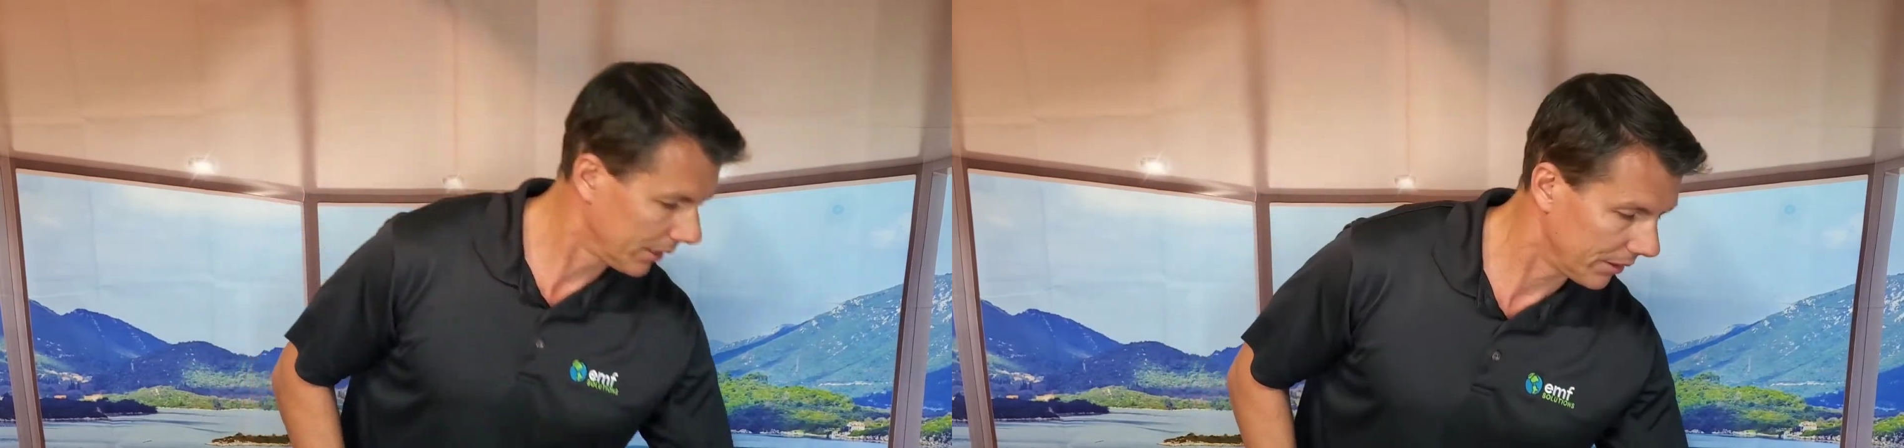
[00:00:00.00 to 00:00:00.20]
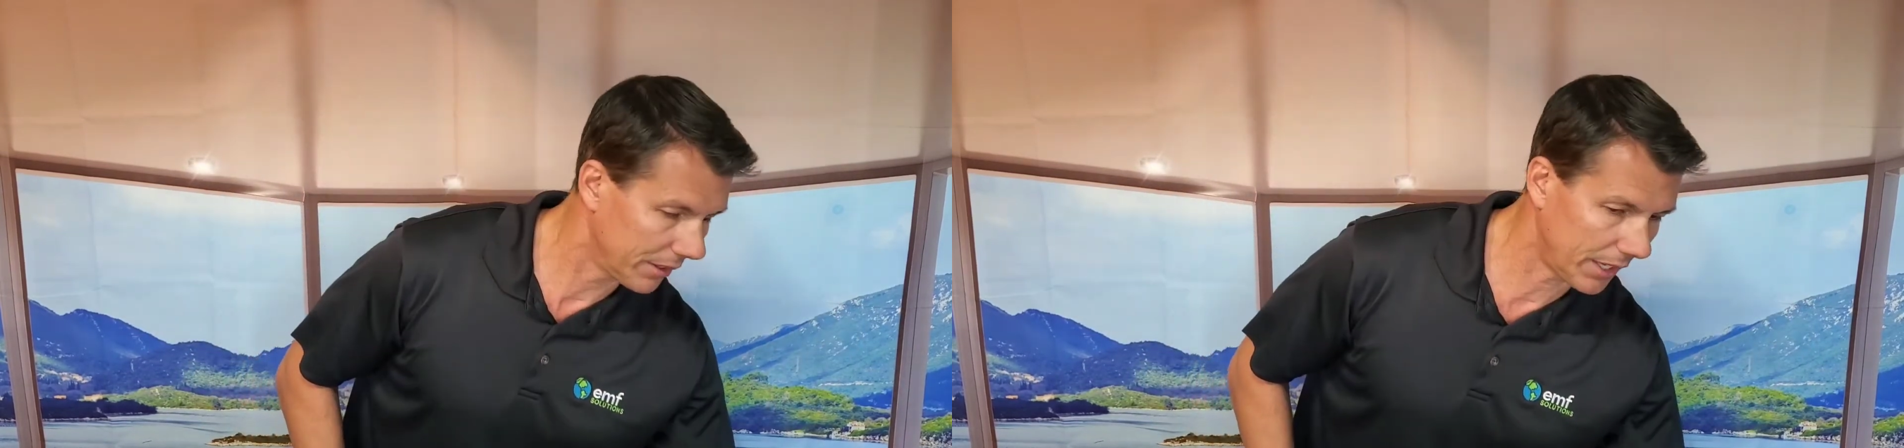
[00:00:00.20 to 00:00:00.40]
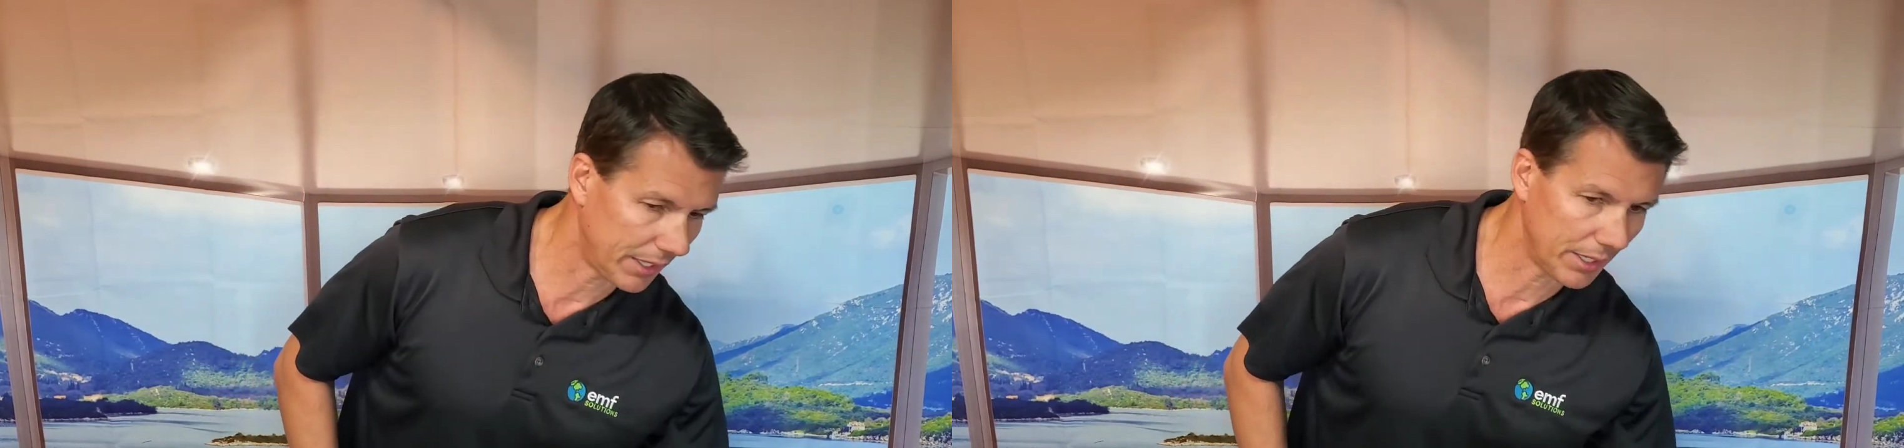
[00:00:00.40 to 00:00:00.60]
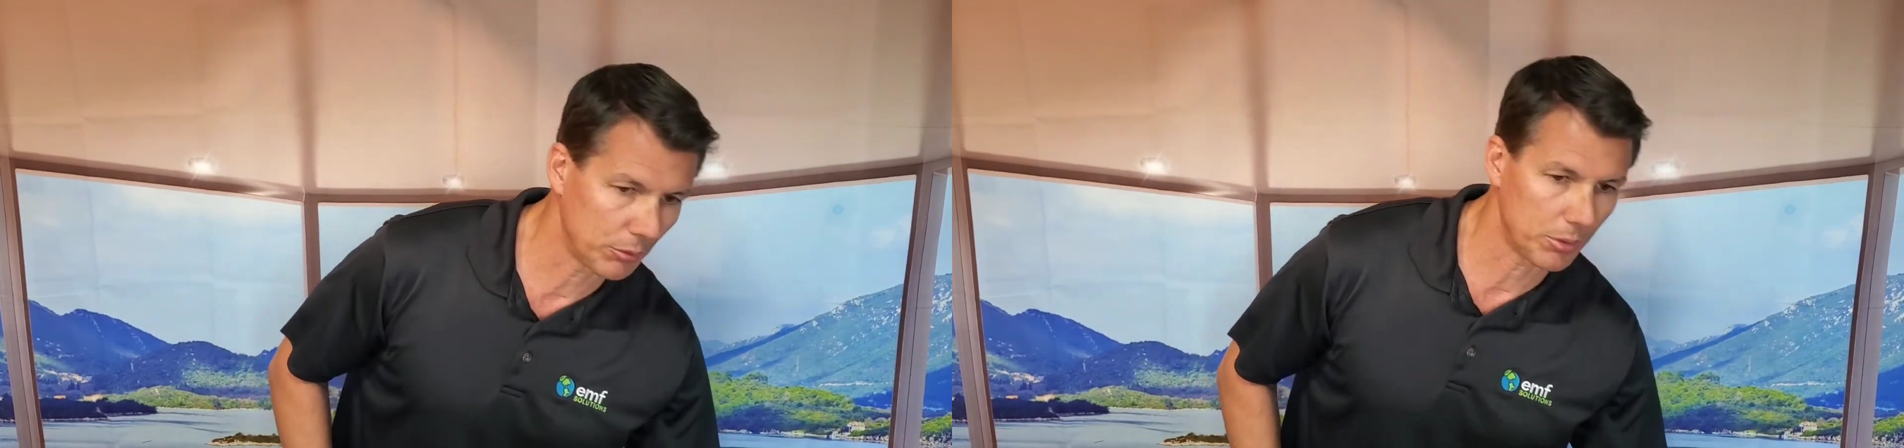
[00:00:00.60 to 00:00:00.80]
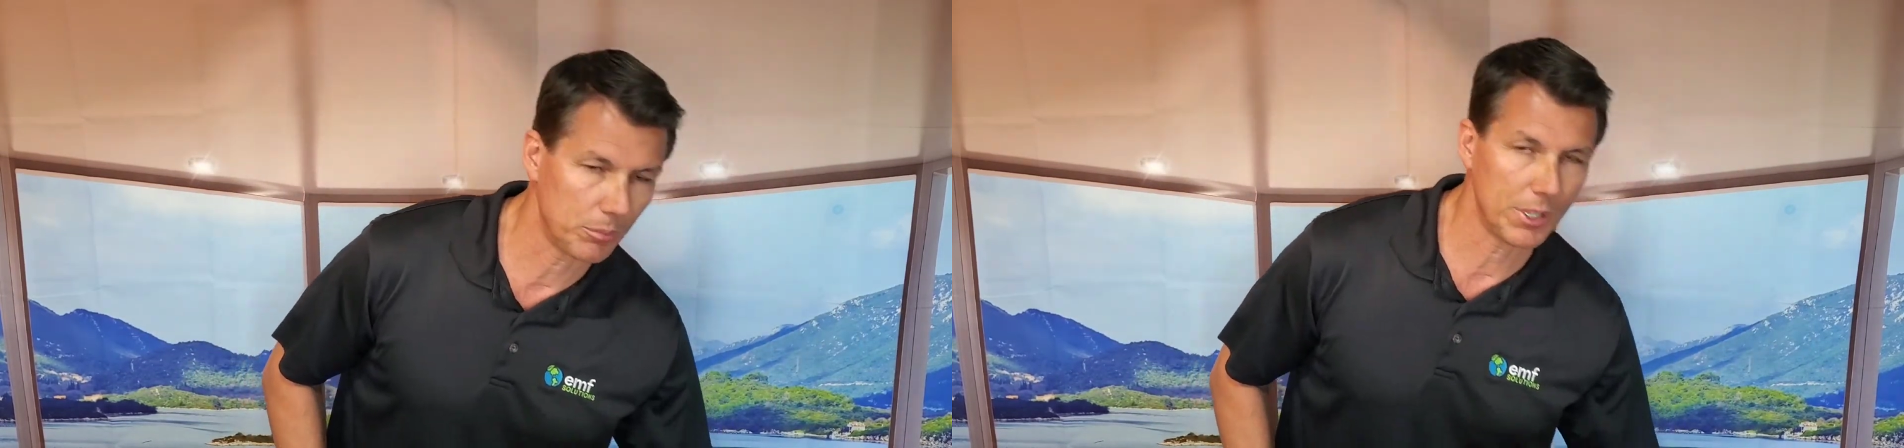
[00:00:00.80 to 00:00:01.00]
that a
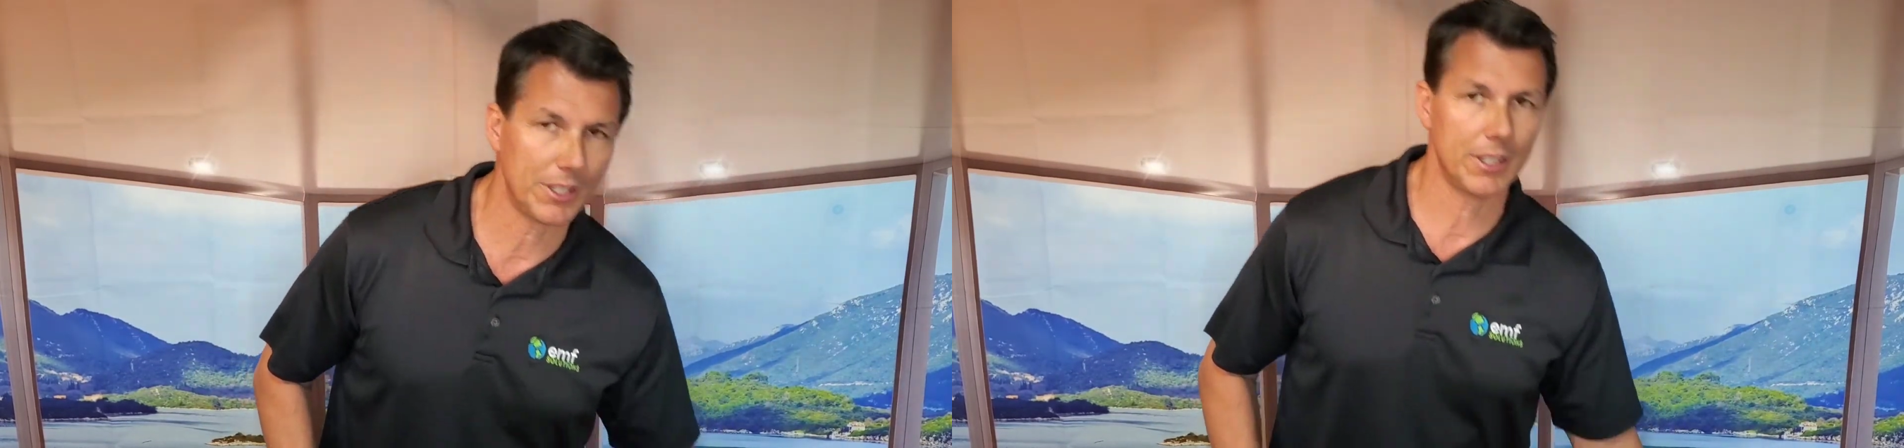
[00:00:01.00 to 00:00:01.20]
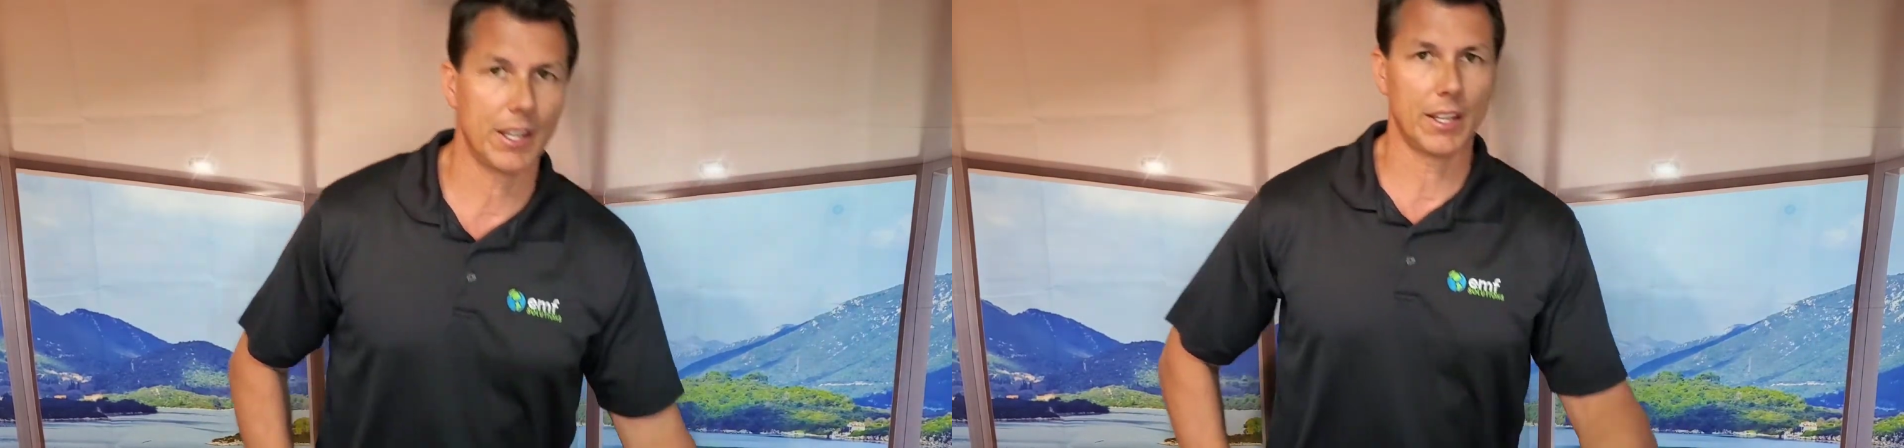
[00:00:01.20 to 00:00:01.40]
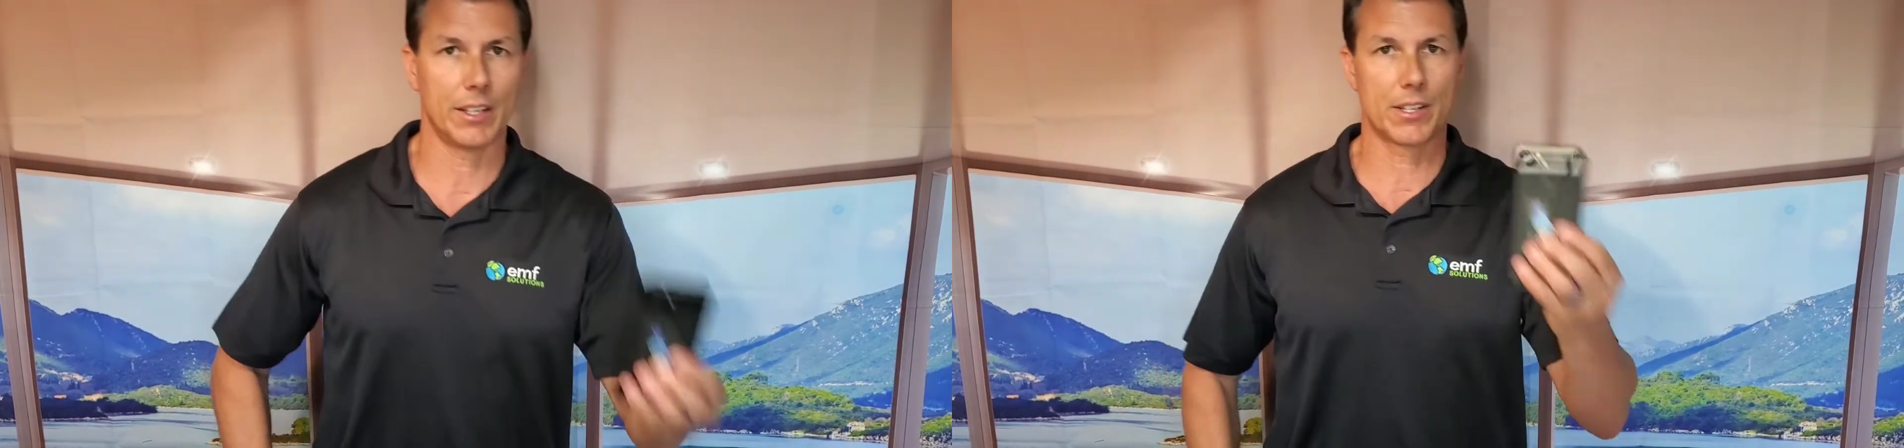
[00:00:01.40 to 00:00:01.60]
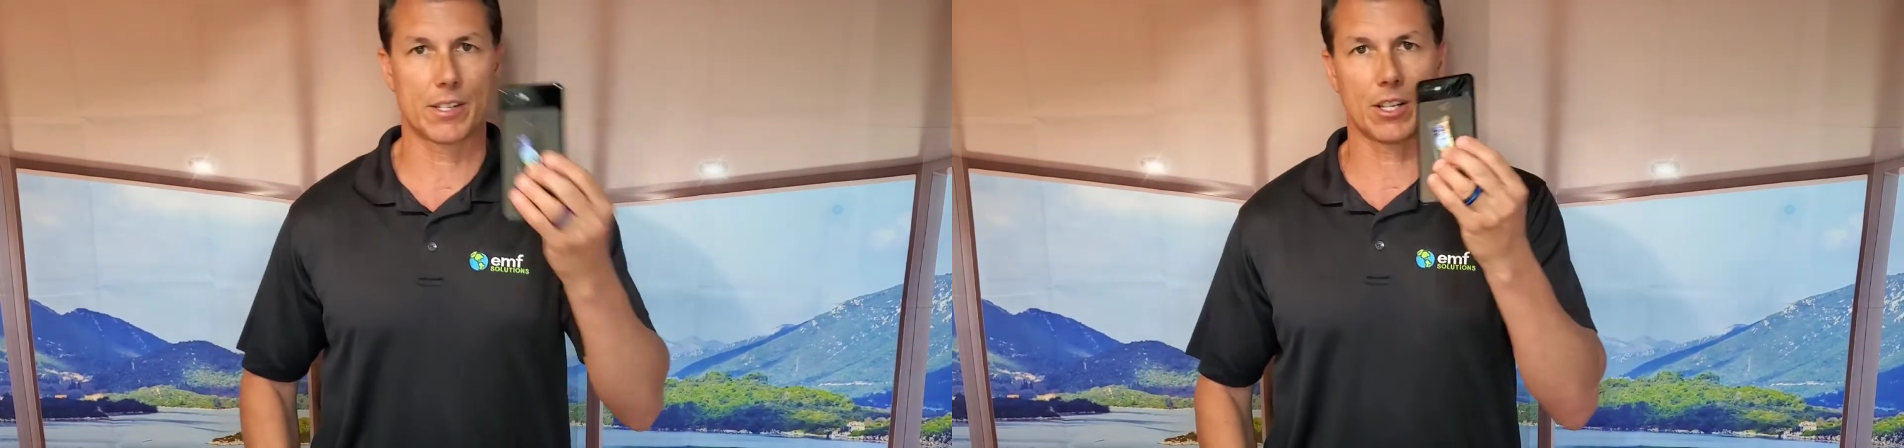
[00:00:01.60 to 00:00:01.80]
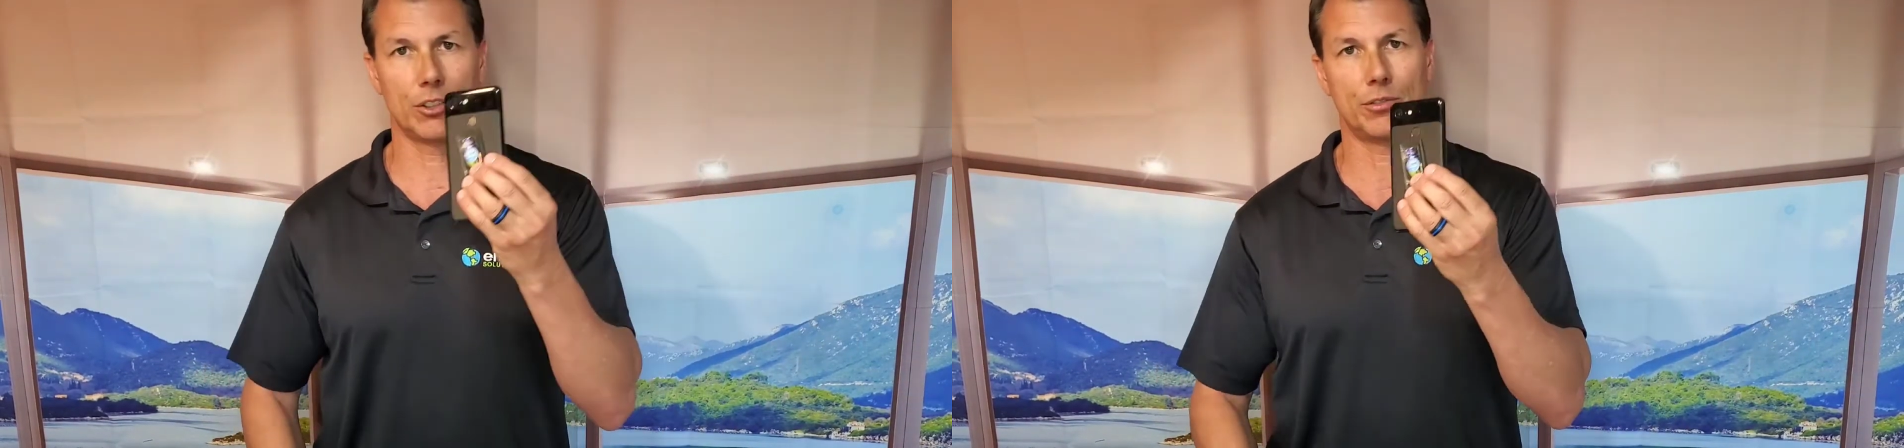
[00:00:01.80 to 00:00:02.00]
remediated cell